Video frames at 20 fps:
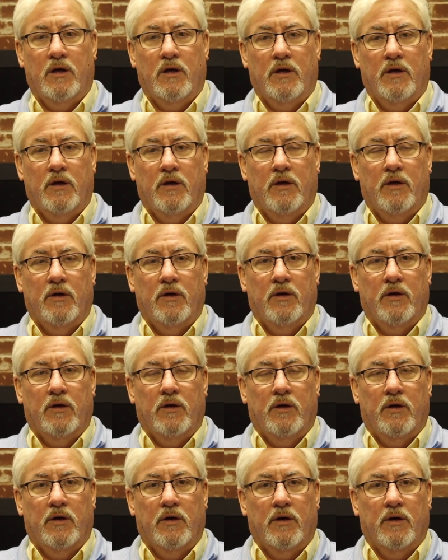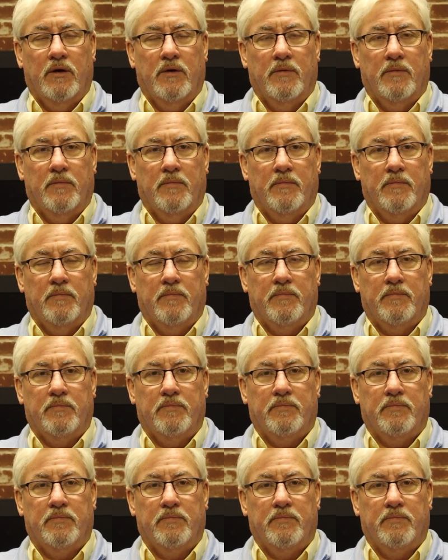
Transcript: (no one is talking)